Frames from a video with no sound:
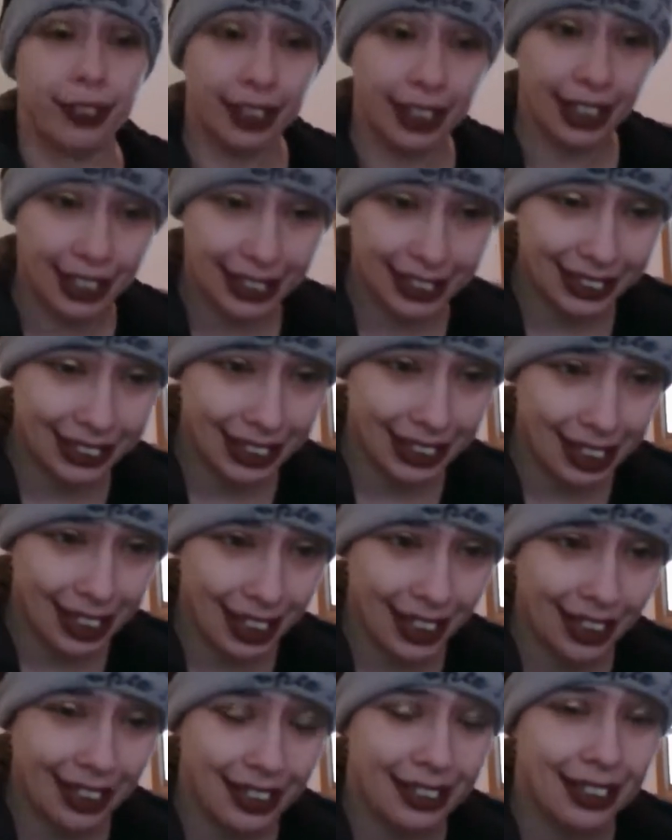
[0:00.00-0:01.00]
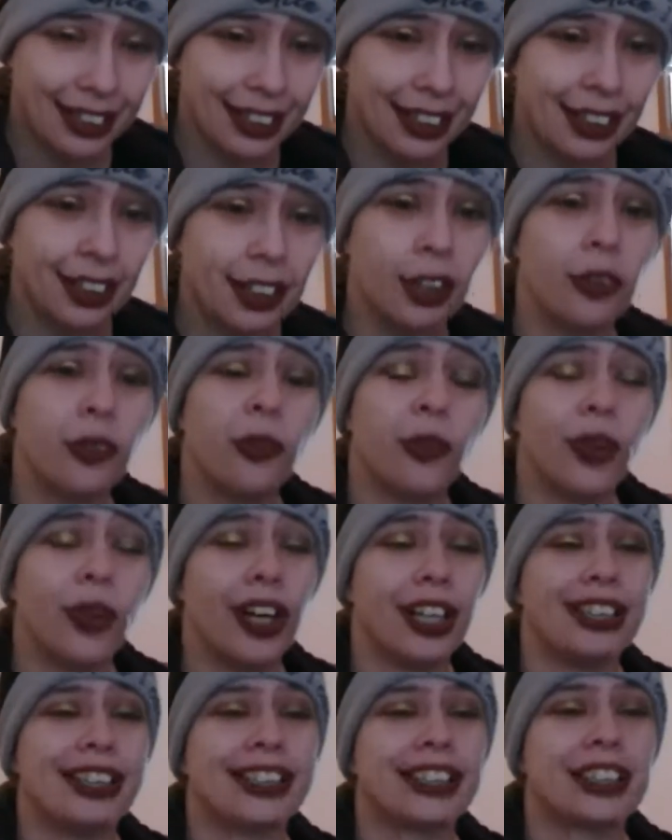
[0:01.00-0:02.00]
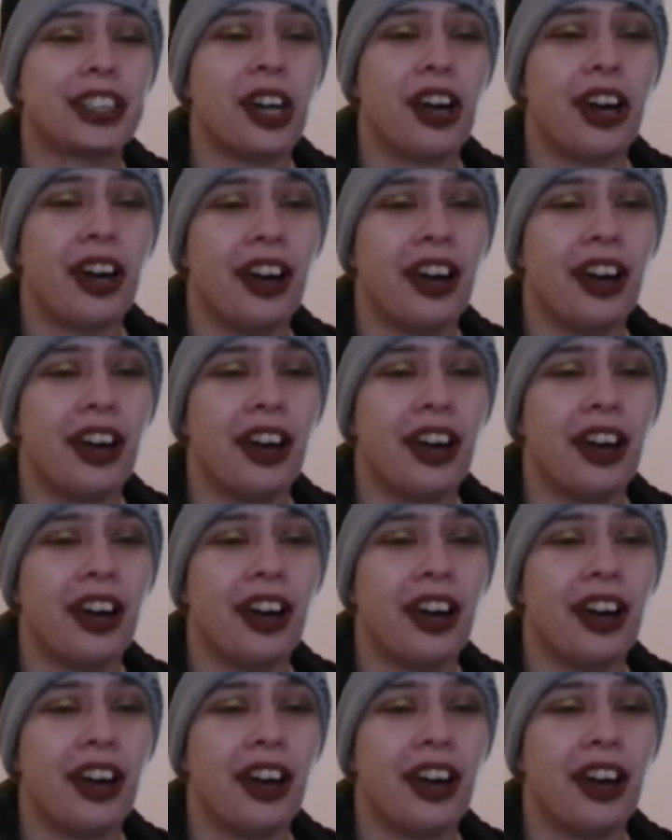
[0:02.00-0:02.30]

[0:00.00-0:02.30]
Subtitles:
The next thing I did was,